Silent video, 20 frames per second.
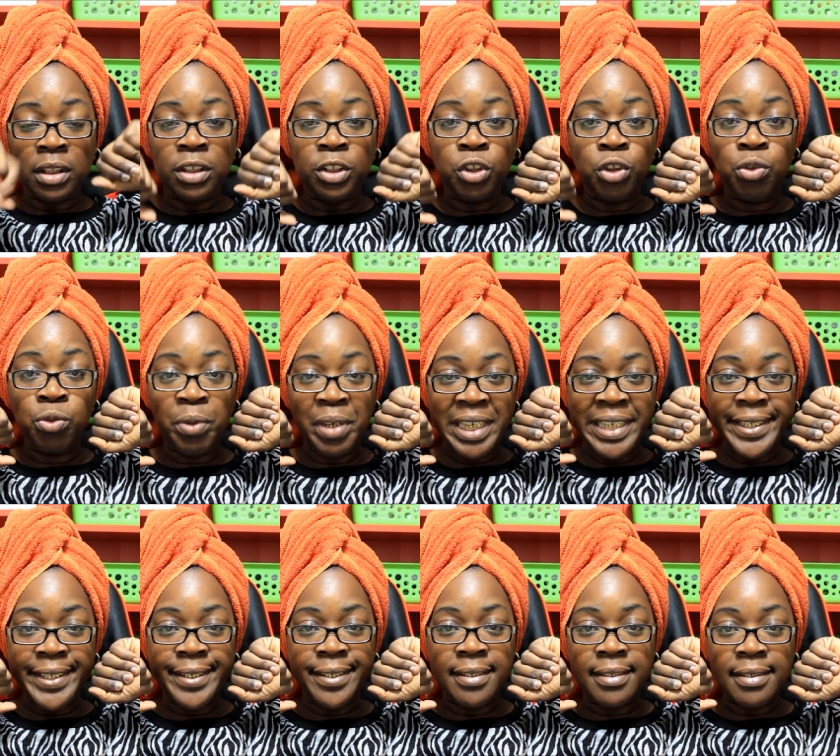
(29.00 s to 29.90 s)
two
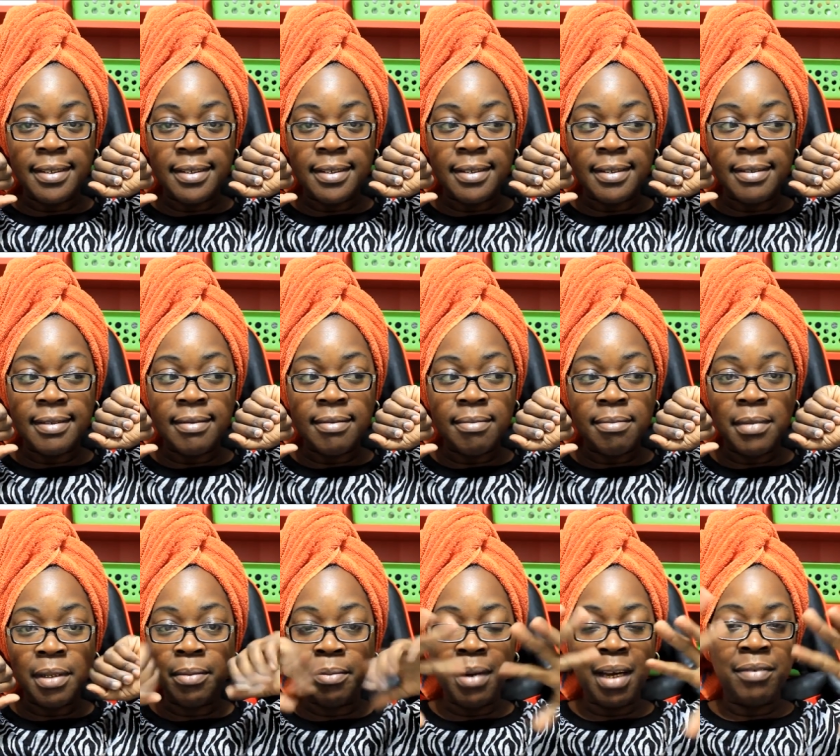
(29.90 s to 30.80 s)
rinses,
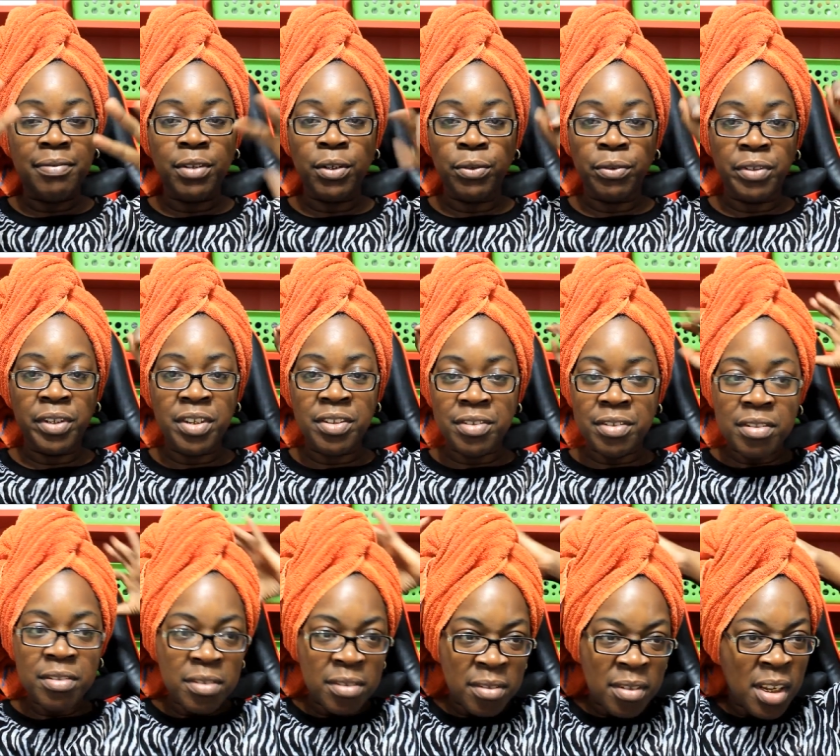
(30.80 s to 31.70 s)
maybe about four
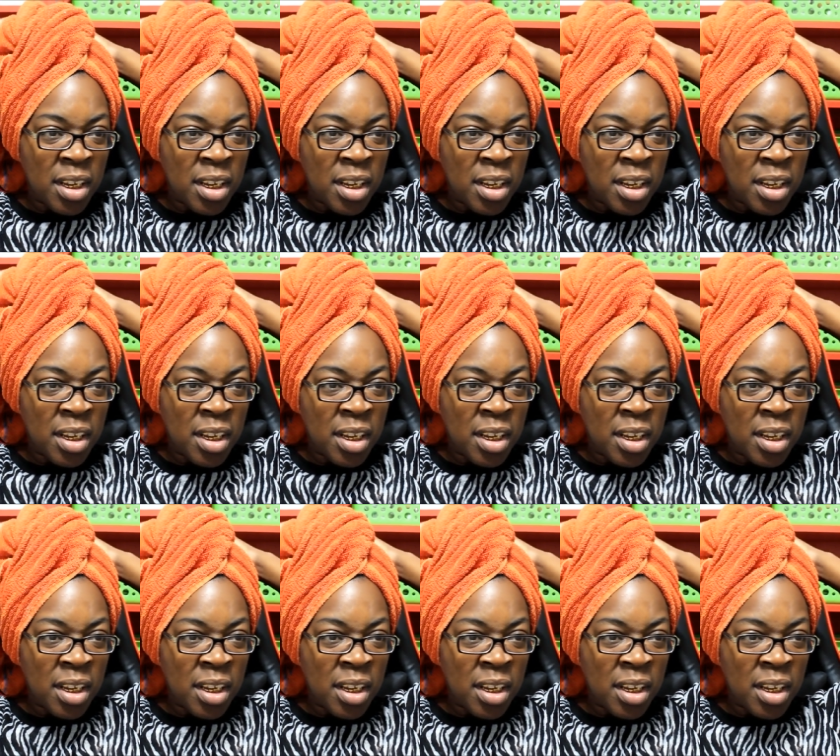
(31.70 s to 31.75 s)
rinses.